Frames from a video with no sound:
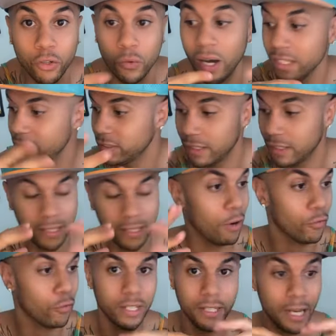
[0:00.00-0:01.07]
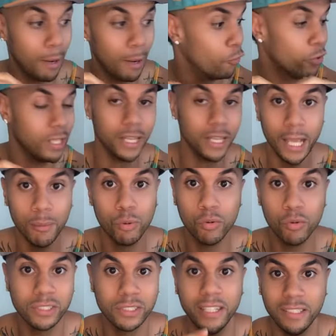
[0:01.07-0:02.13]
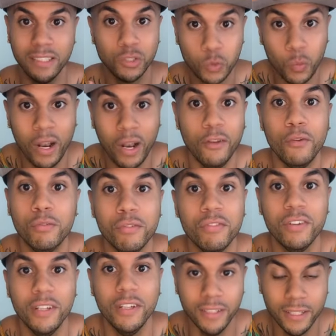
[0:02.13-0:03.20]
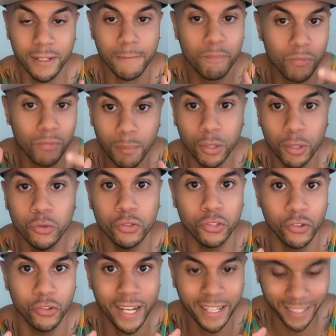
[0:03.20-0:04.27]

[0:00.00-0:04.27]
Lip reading: I study, I read labels, like this is what I do for fun. I'm a loser, right?